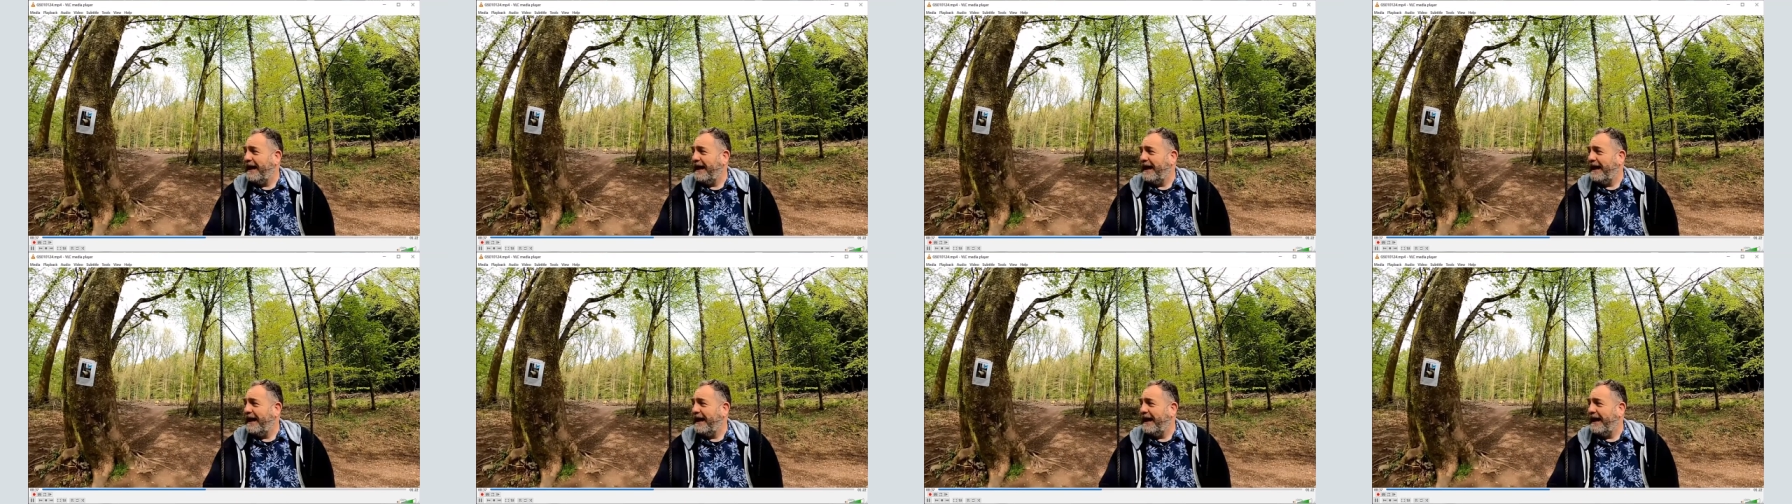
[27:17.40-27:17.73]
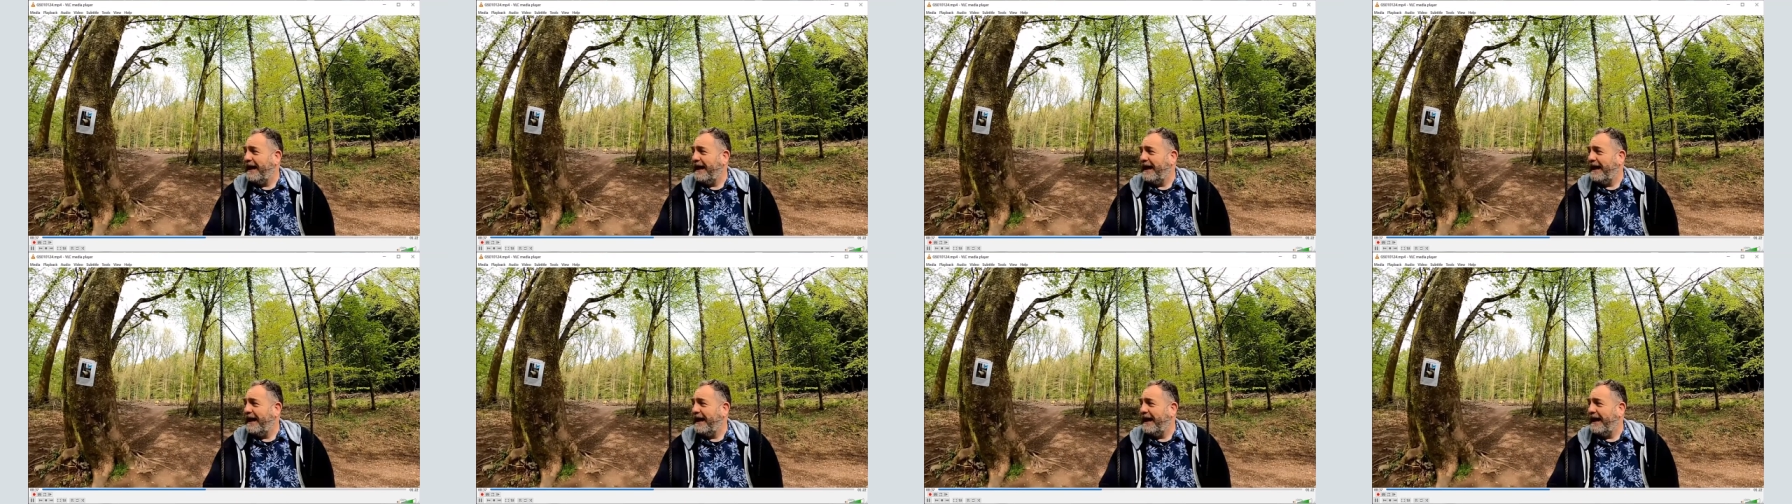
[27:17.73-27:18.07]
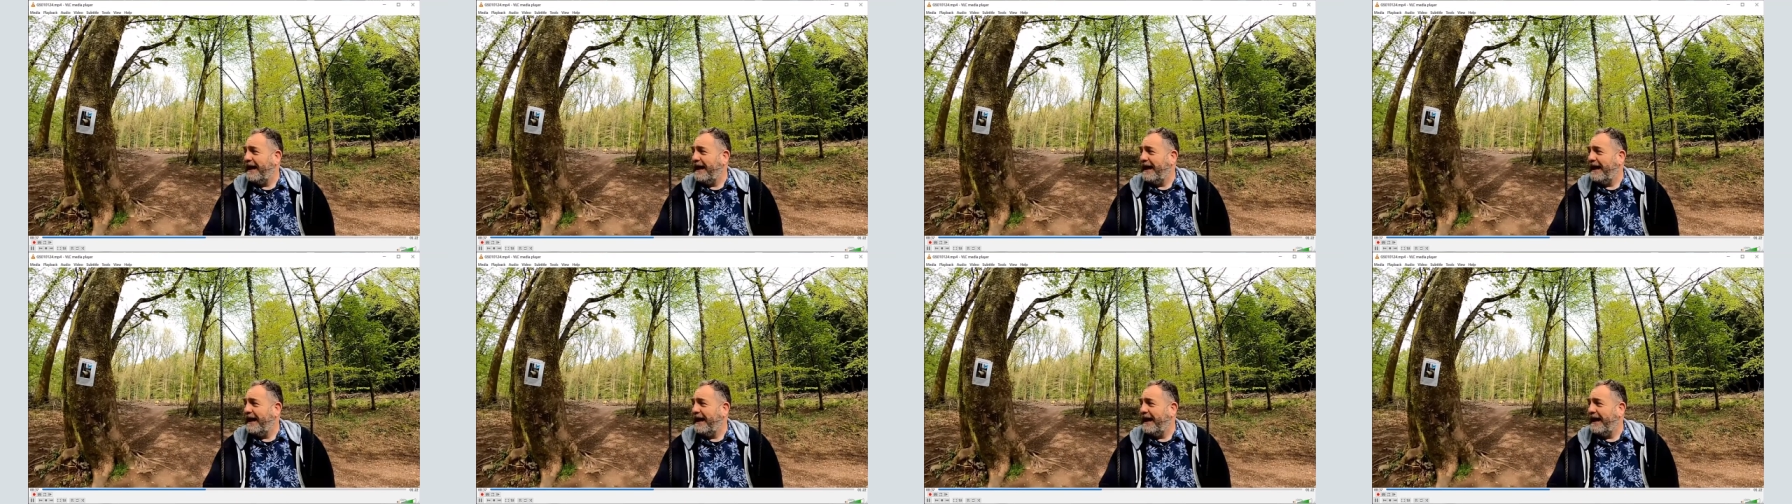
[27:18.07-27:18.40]

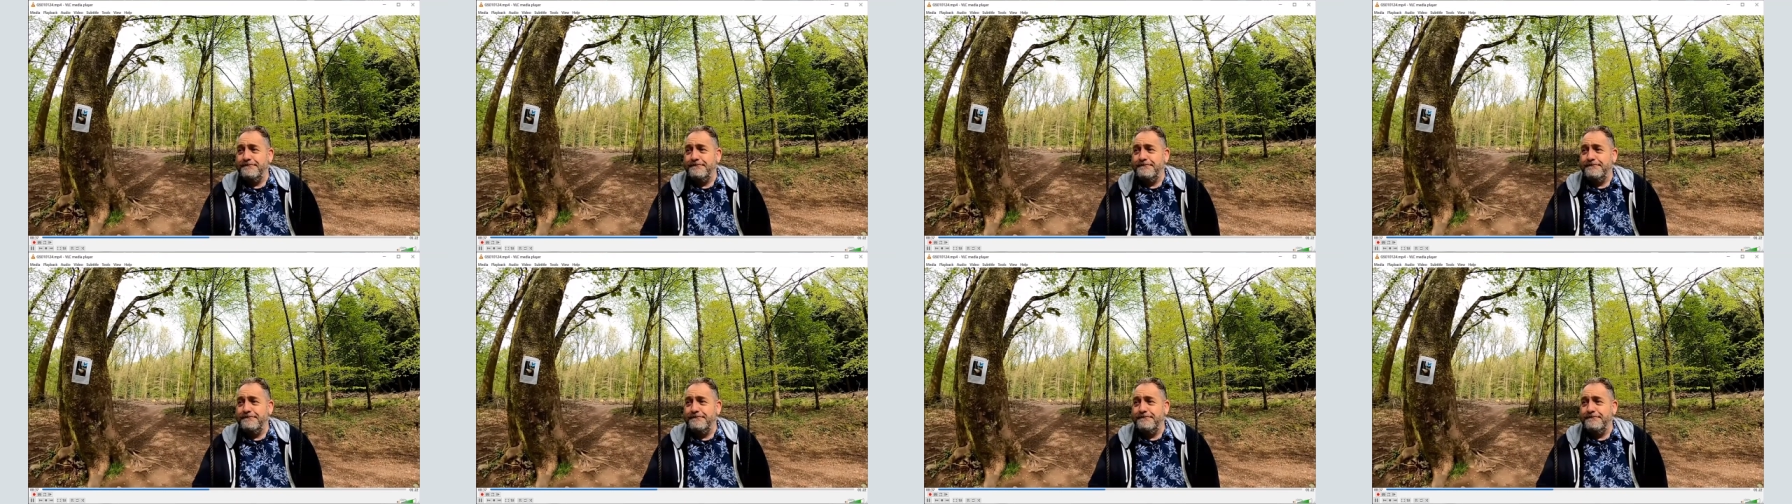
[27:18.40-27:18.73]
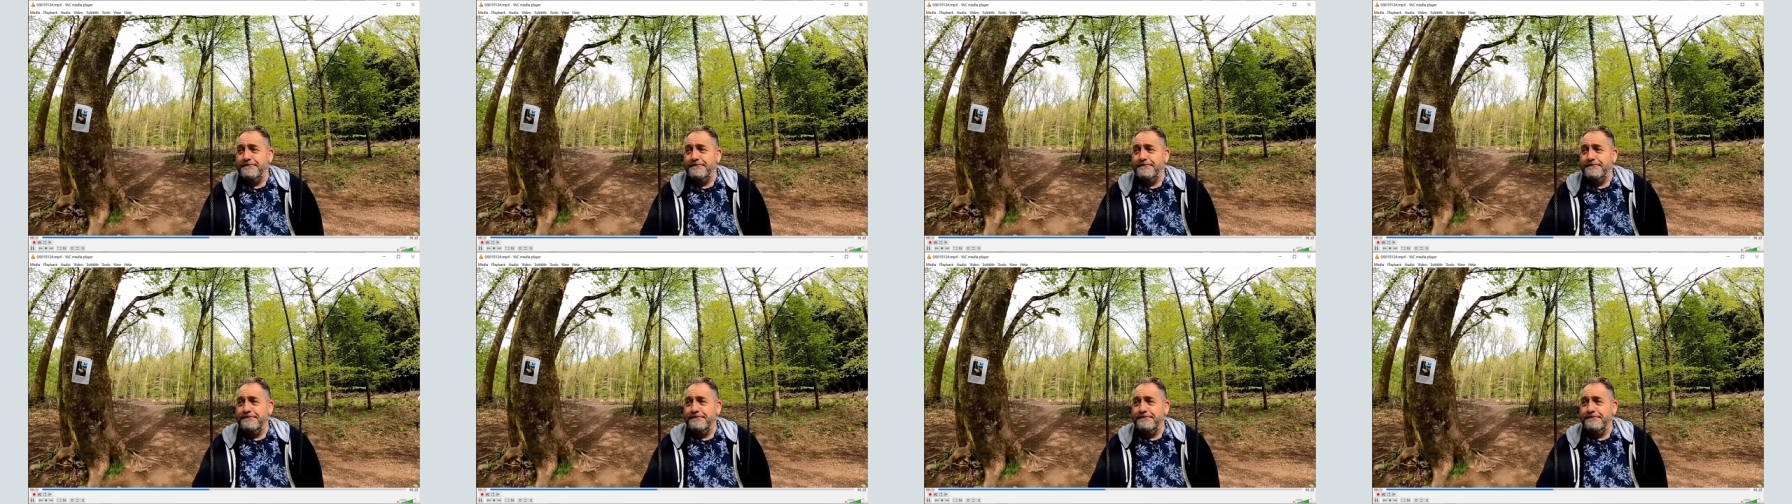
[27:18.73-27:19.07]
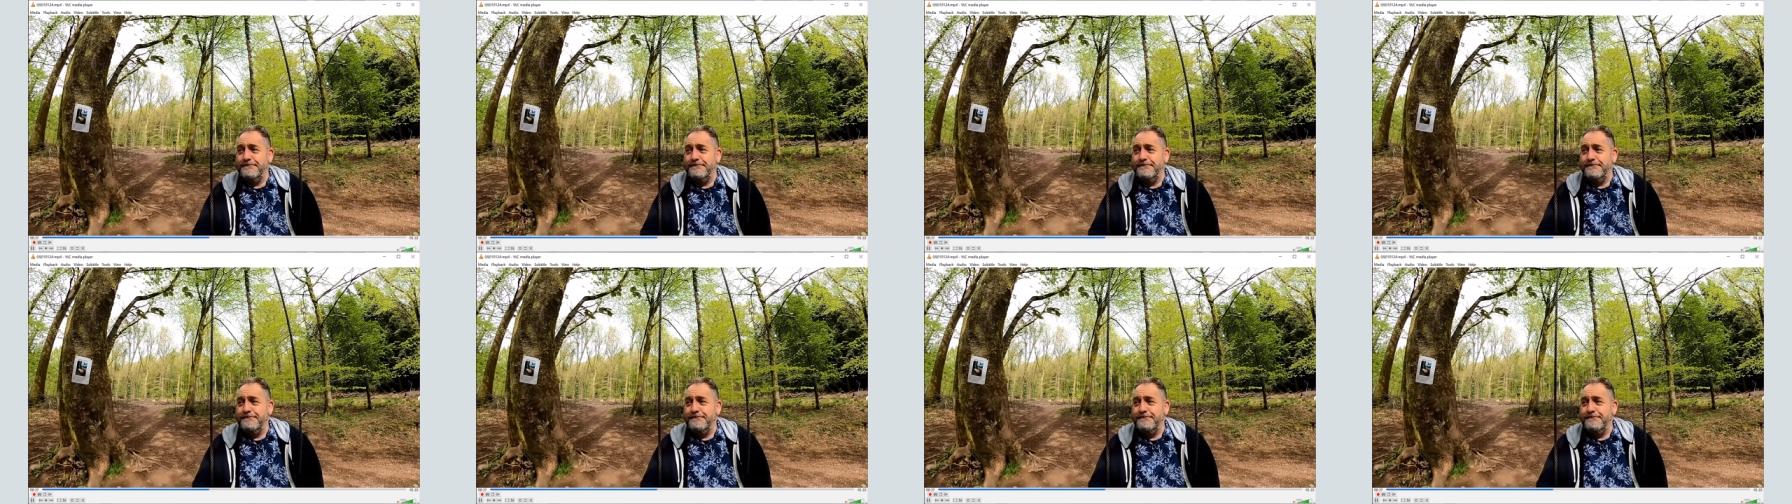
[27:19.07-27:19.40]
And
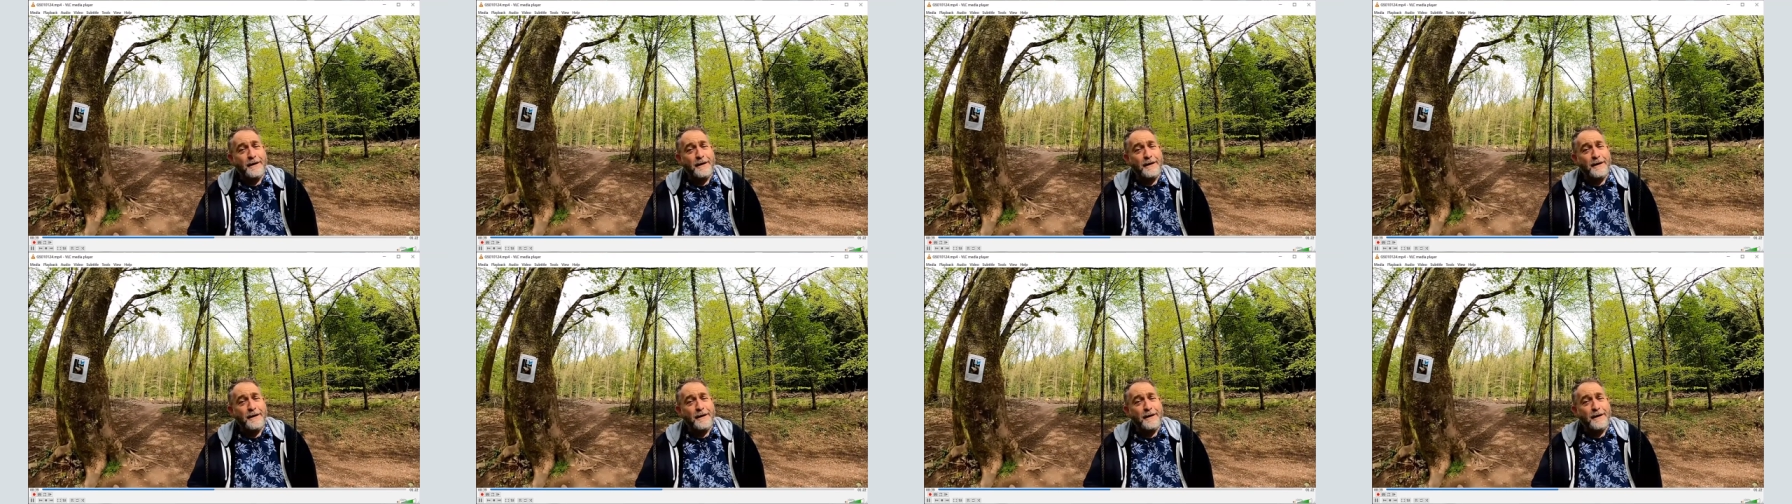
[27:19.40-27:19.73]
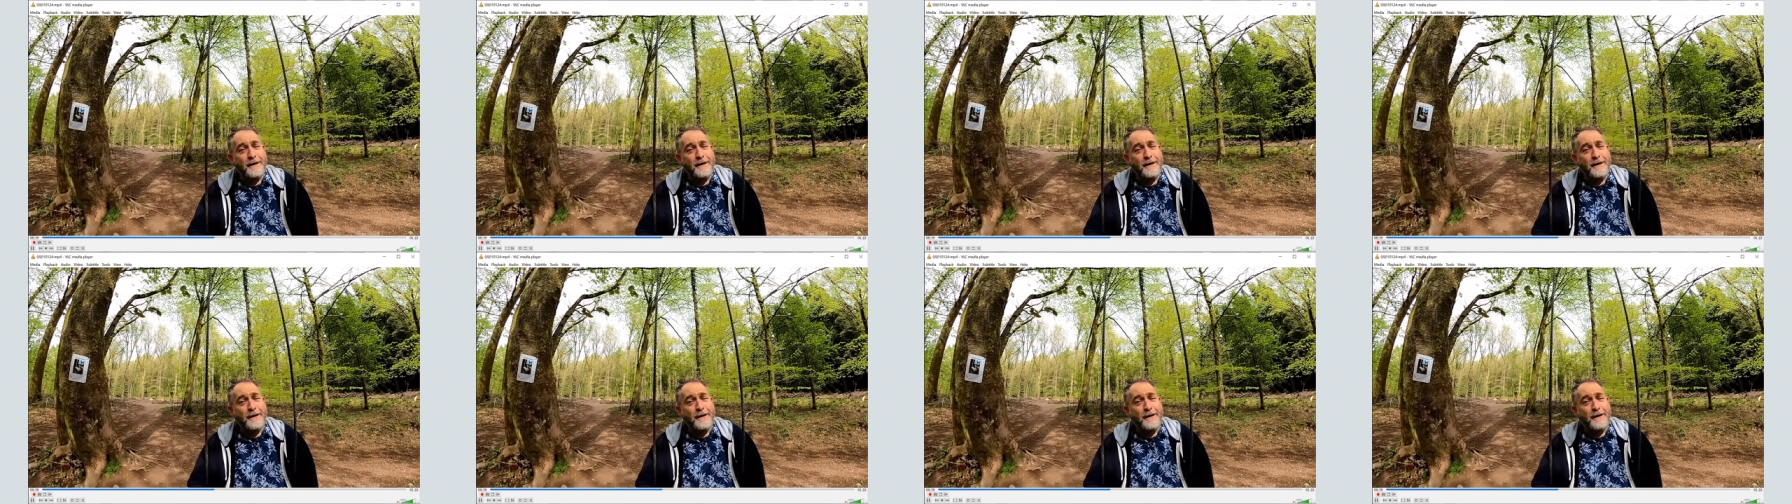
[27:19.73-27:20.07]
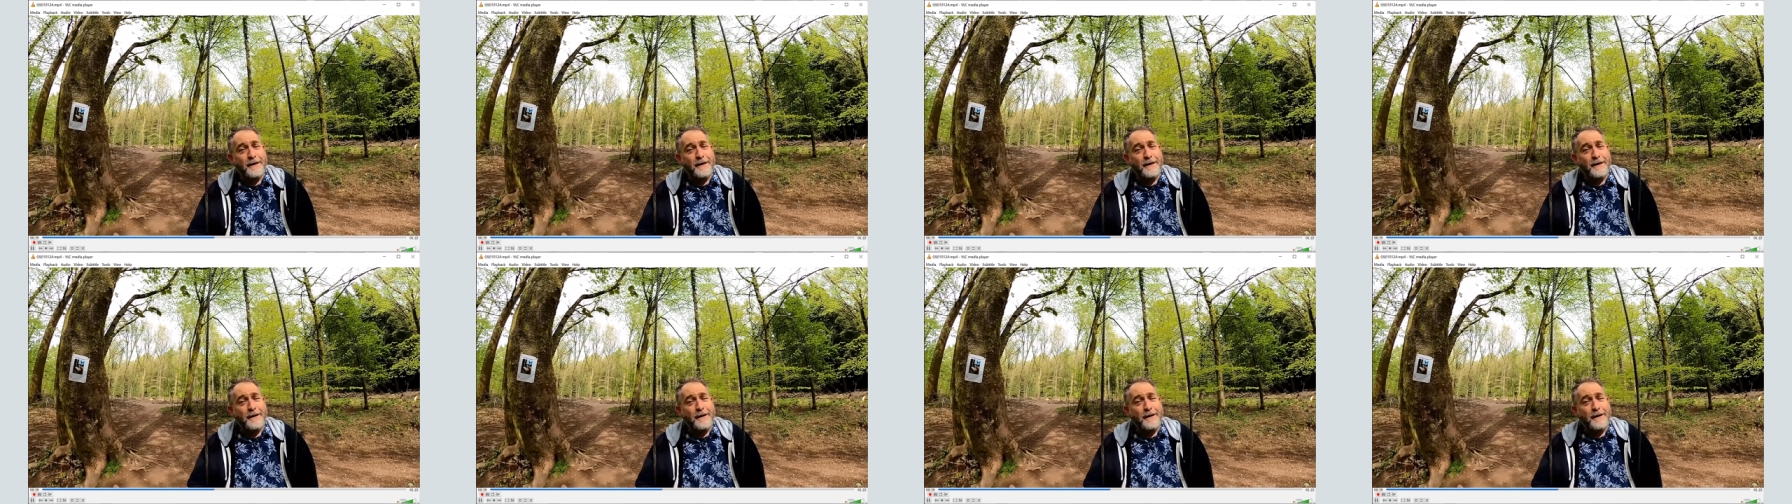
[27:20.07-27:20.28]
I guarantee